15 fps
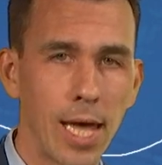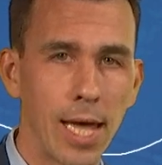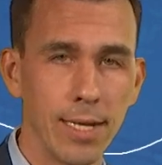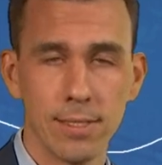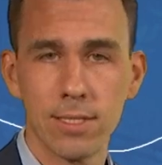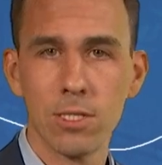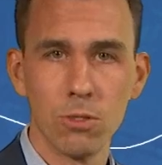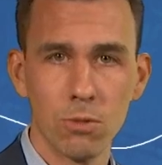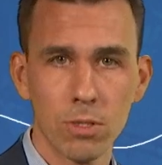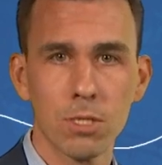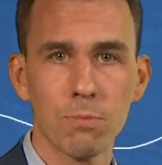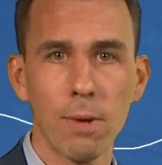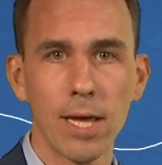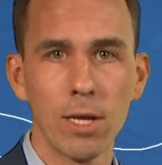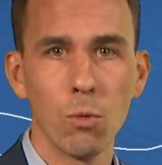And to
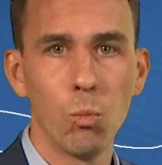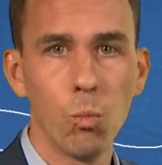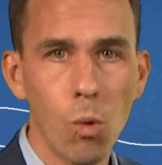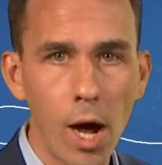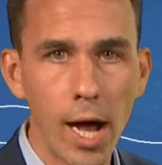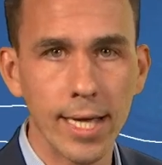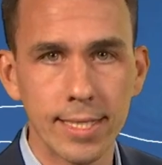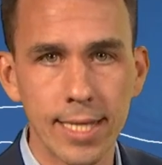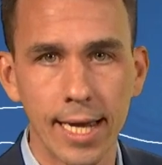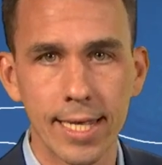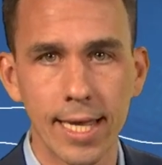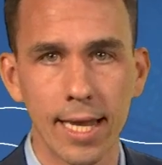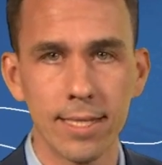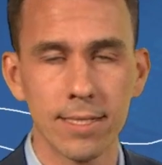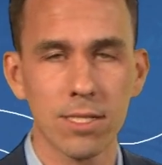explain why
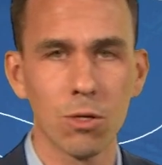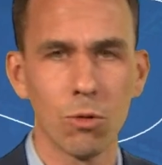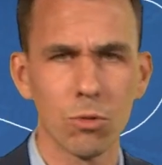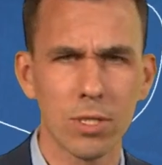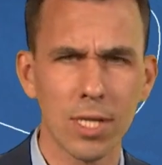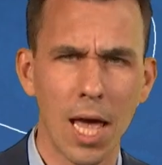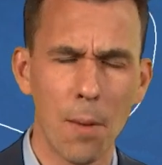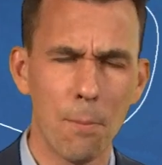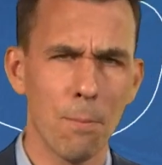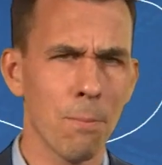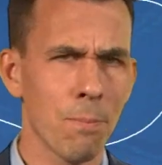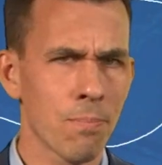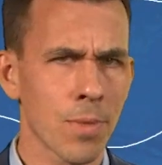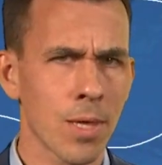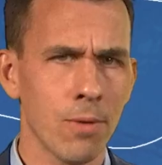Danielle is causing a
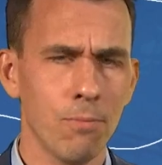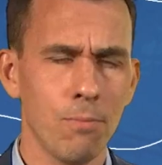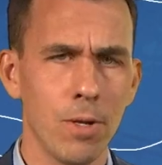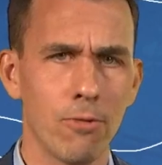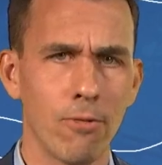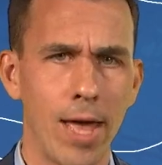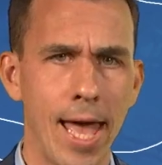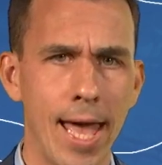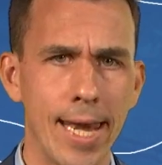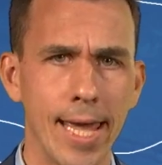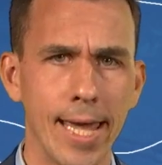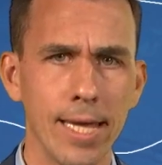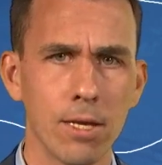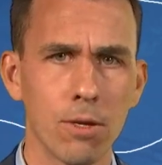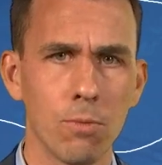bit of a
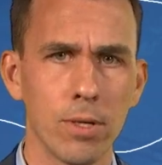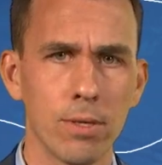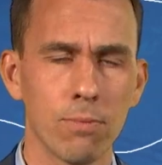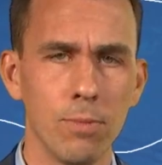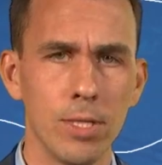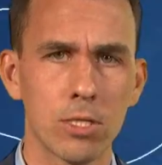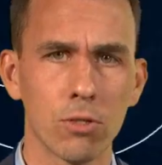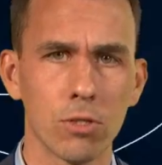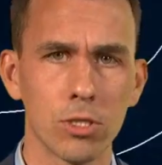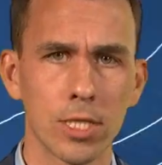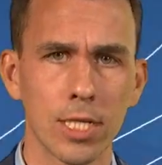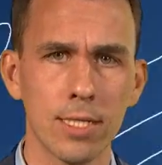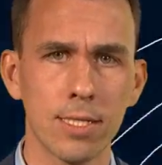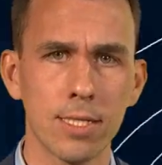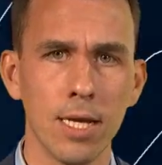headache with
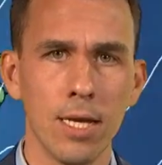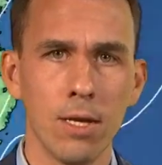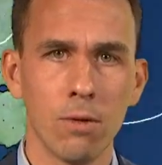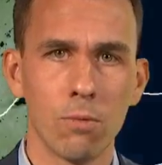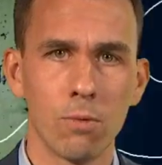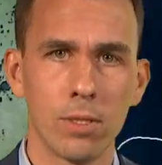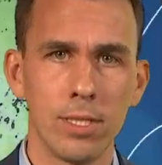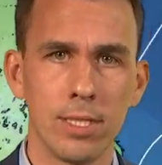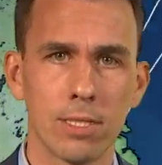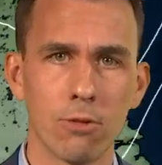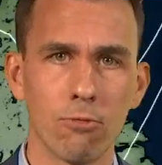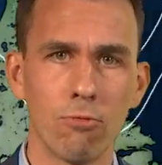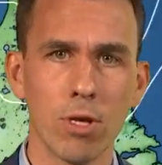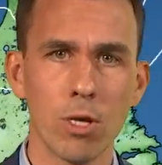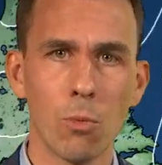meteorologists, we need
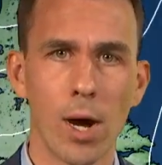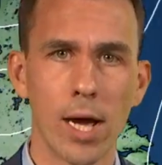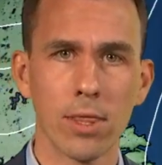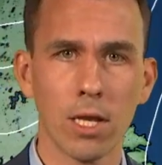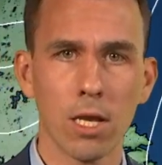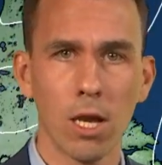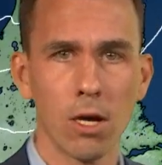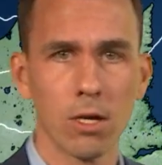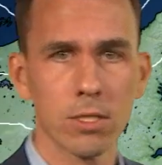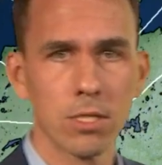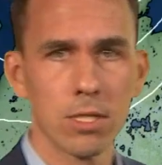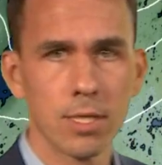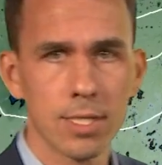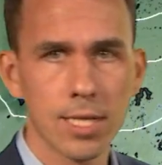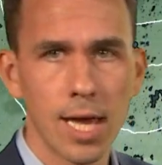to rewind the clock
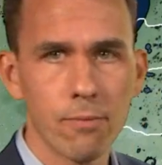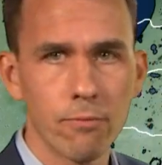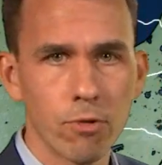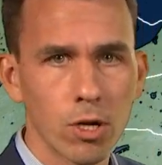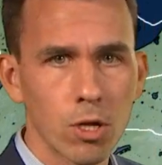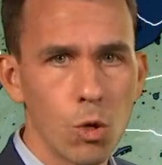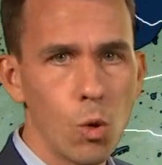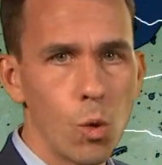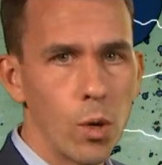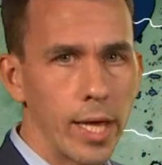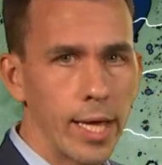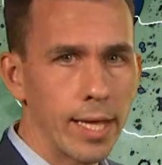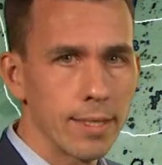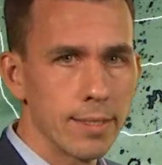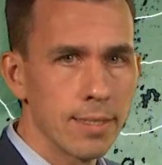to the time of
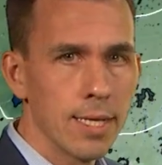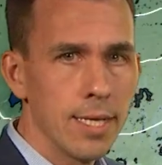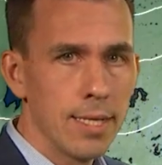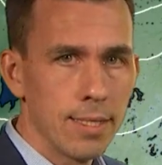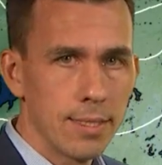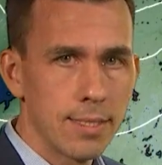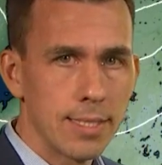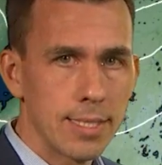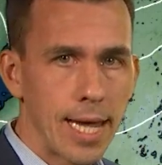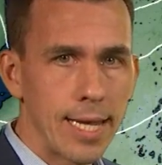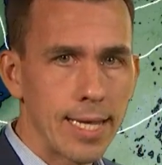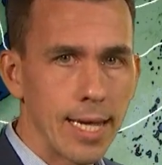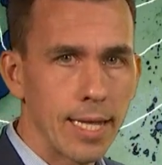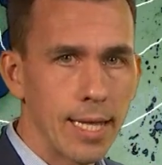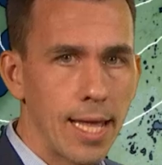recording and see
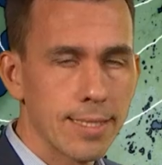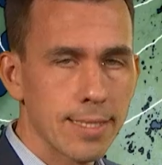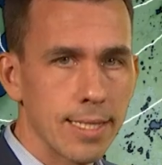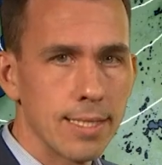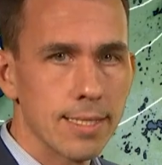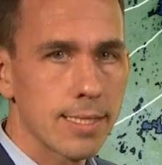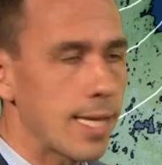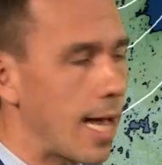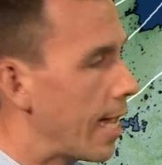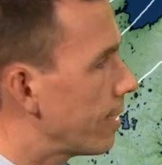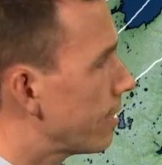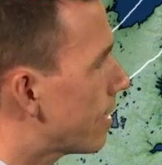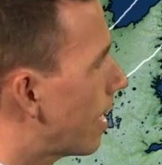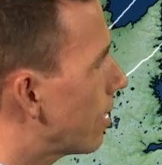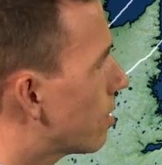Danielle as it
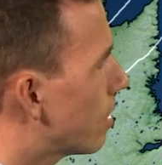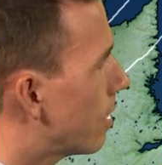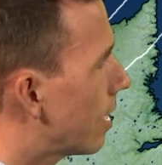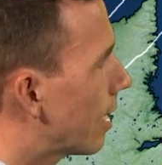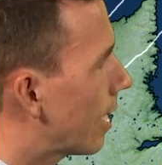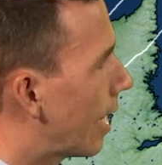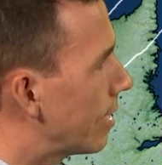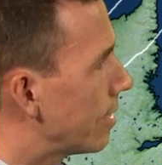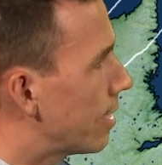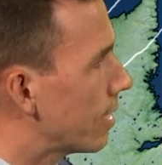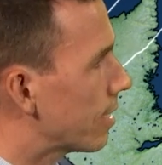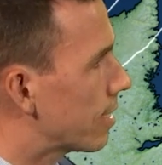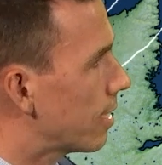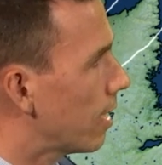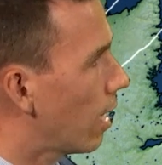stands out in the
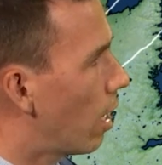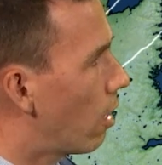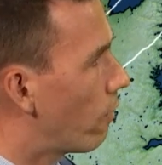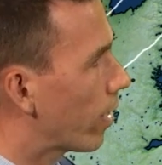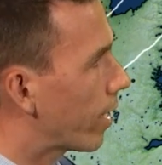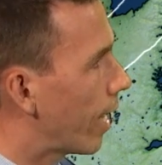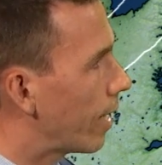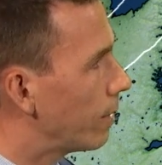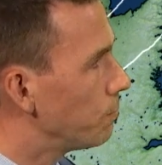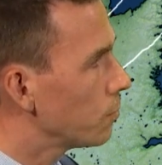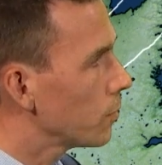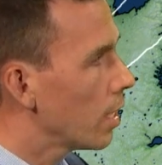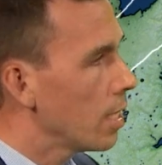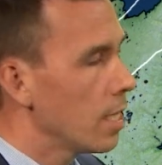Atlantic, still a hurricane.